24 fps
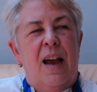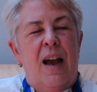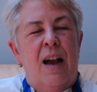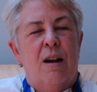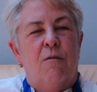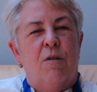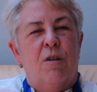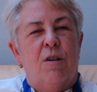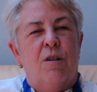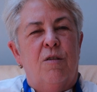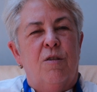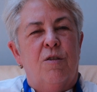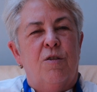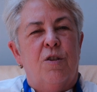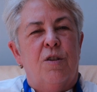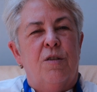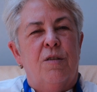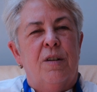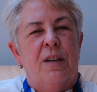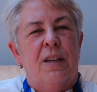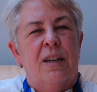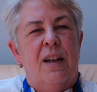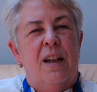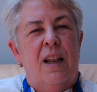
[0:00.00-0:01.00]

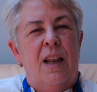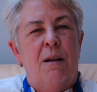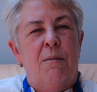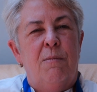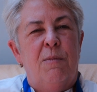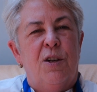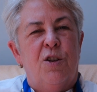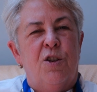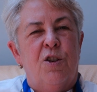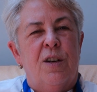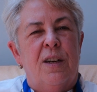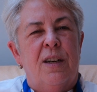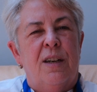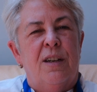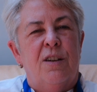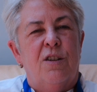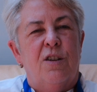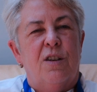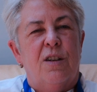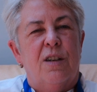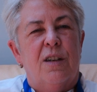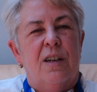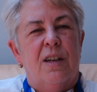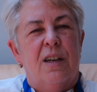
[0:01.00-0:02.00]
agriculture and climate
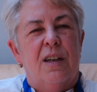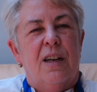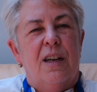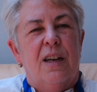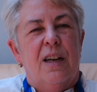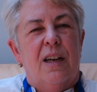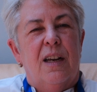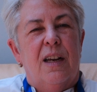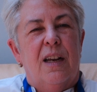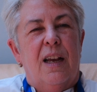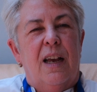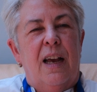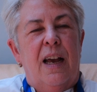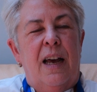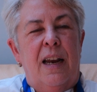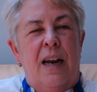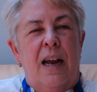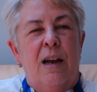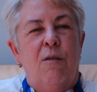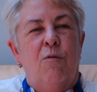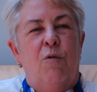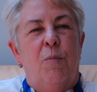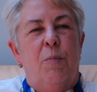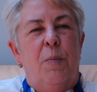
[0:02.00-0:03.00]
change, and
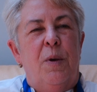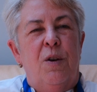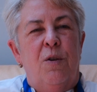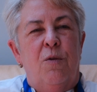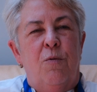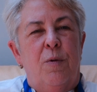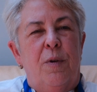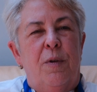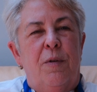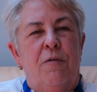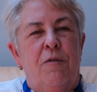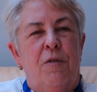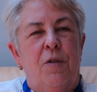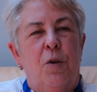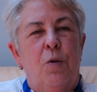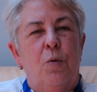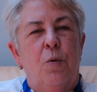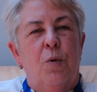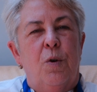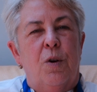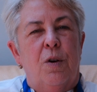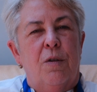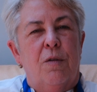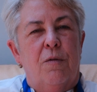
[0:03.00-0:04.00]
I will be a
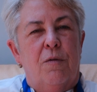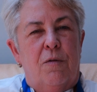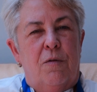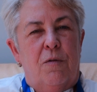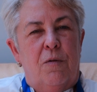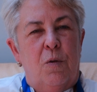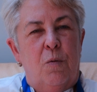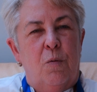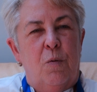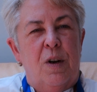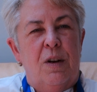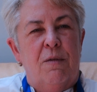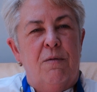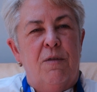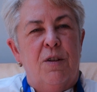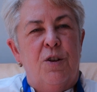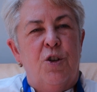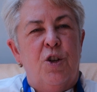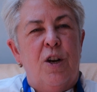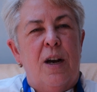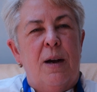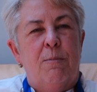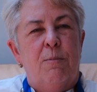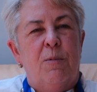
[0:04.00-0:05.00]
reviewer for one of the
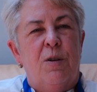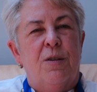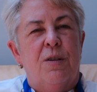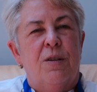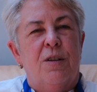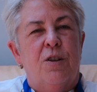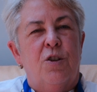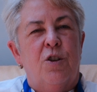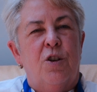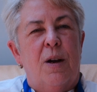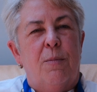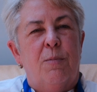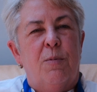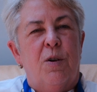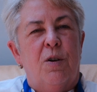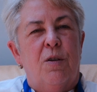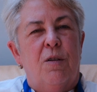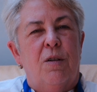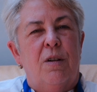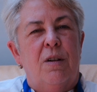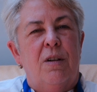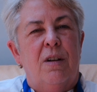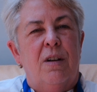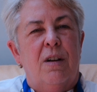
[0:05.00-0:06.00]
chapters, the chapter
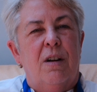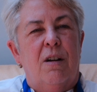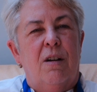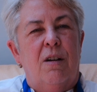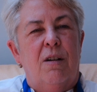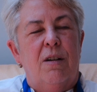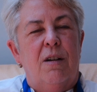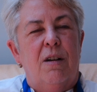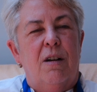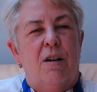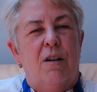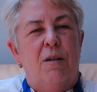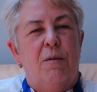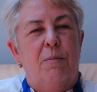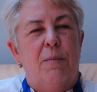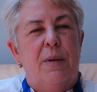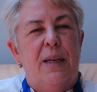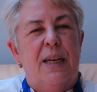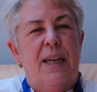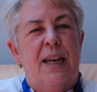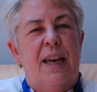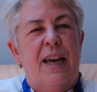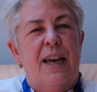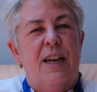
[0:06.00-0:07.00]
on
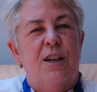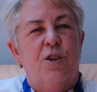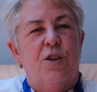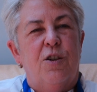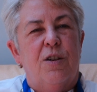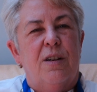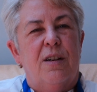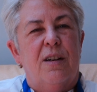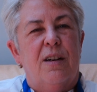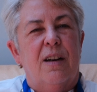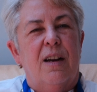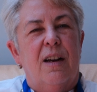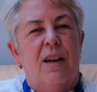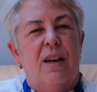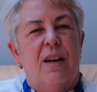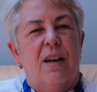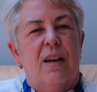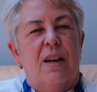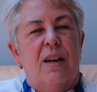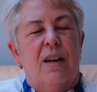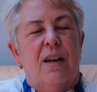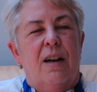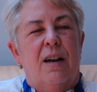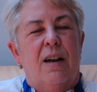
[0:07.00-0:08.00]
mitigation.
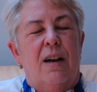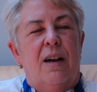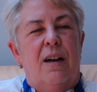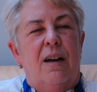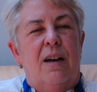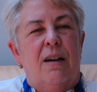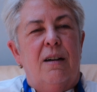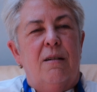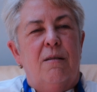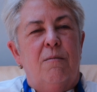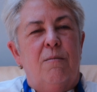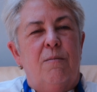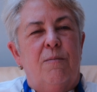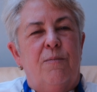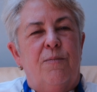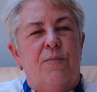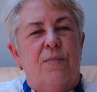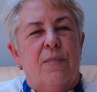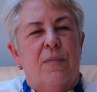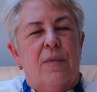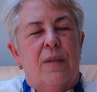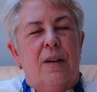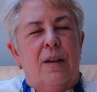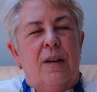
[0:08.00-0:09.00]

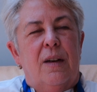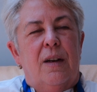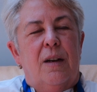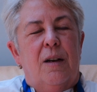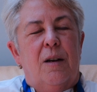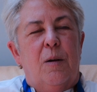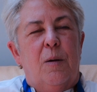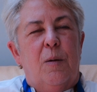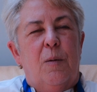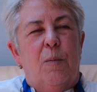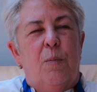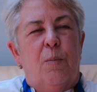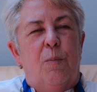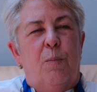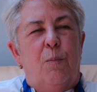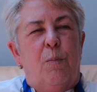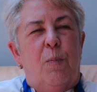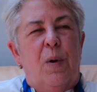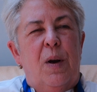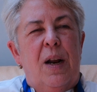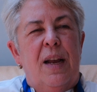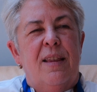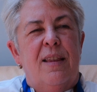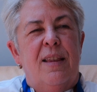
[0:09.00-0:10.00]

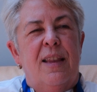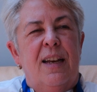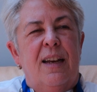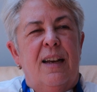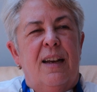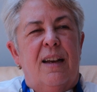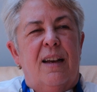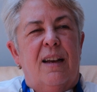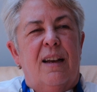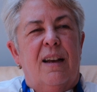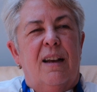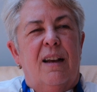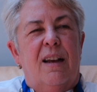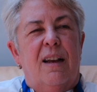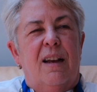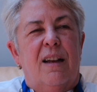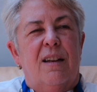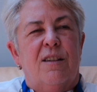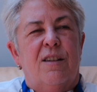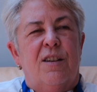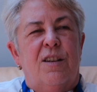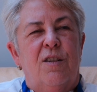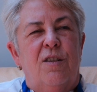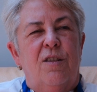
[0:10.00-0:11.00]
But I think
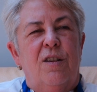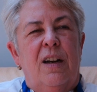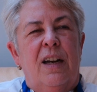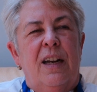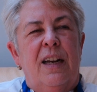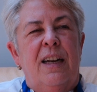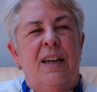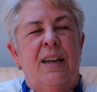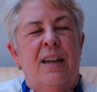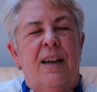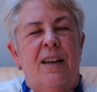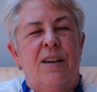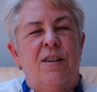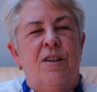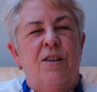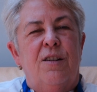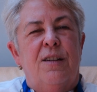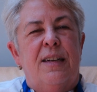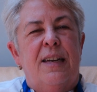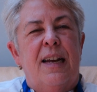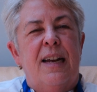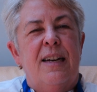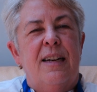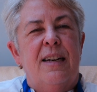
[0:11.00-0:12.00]
certainly an
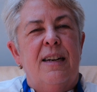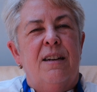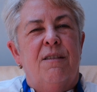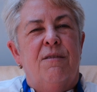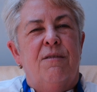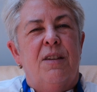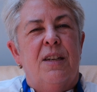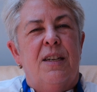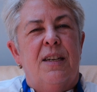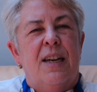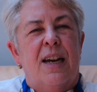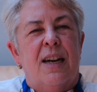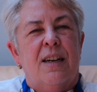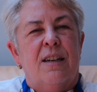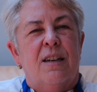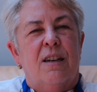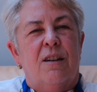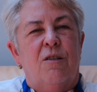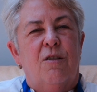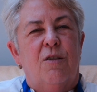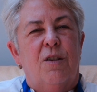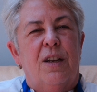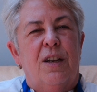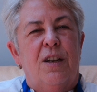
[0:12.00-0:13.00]
understanding of the
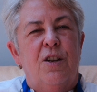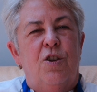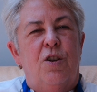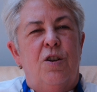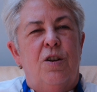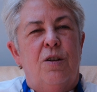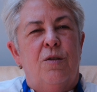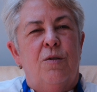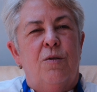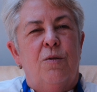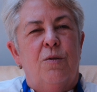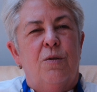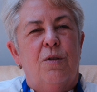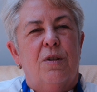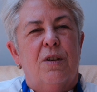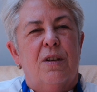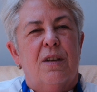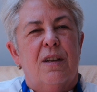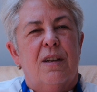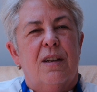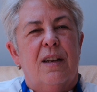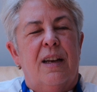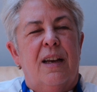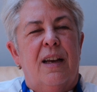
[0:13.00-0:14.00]
technical
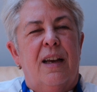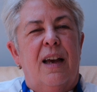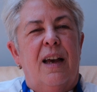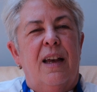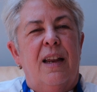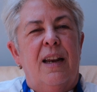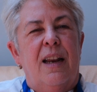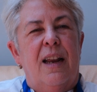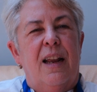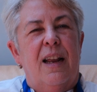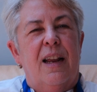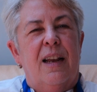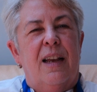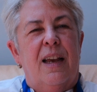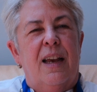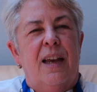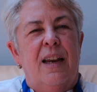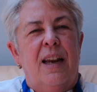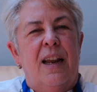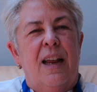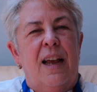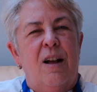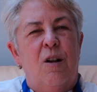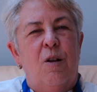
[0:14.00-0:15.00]
issues
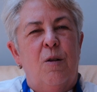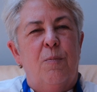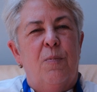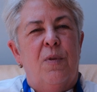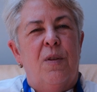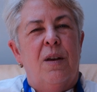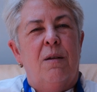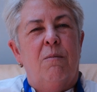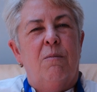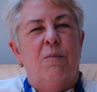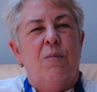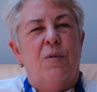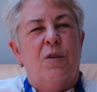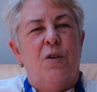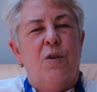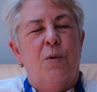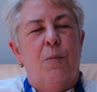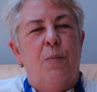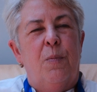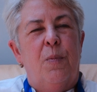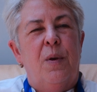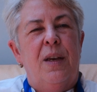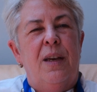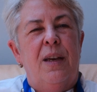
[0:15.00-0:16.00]
can help them to
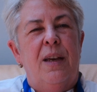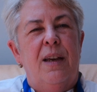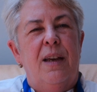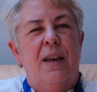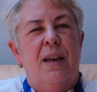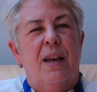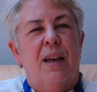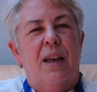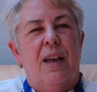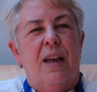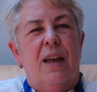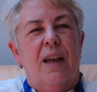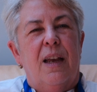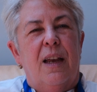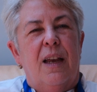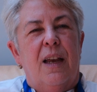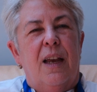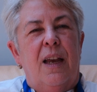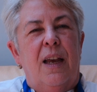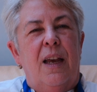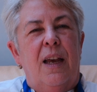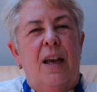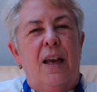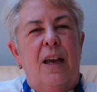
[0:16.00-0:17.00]
be
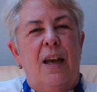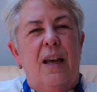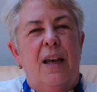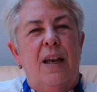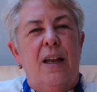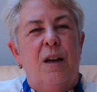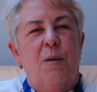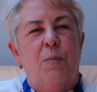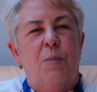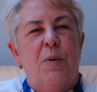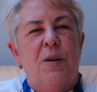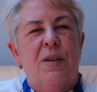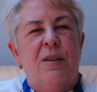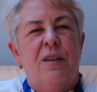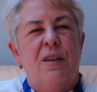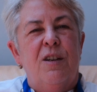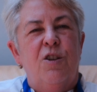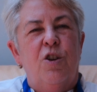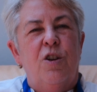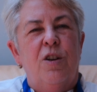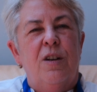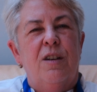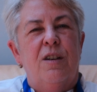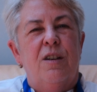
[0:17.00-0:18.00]
in a
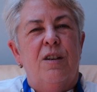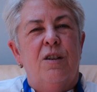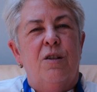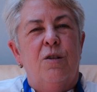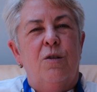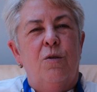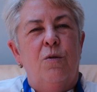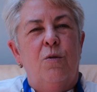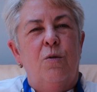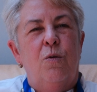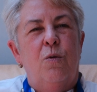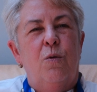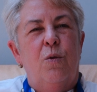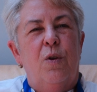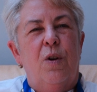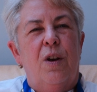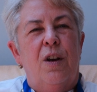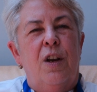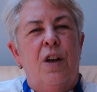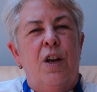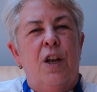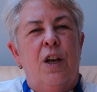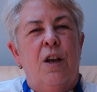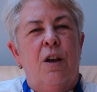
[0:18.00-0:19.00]
position to
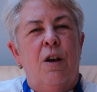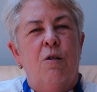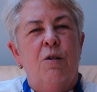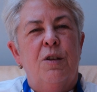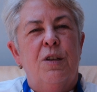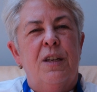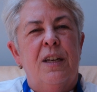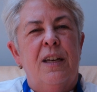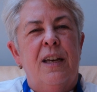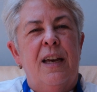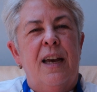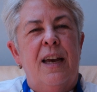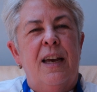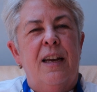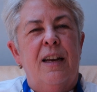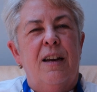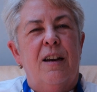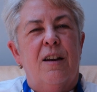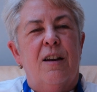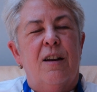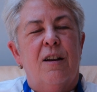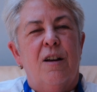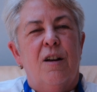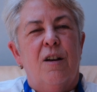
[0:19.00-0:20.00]

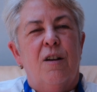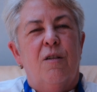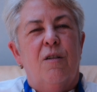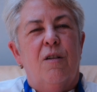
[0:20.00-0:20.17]
negotiate